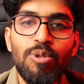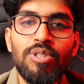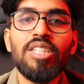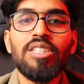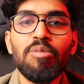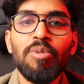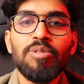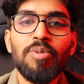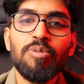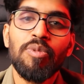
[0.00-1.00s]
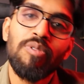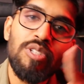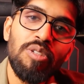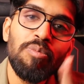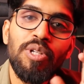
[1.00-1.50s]
do C, C++
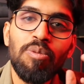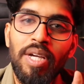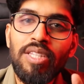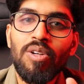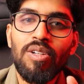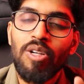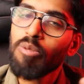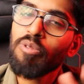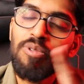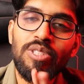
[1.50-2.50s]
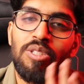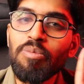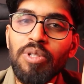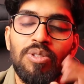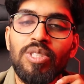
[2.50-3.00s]
before jumping to Python or before
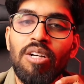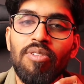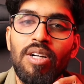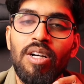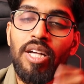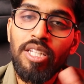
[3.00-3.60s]
jumping to Java.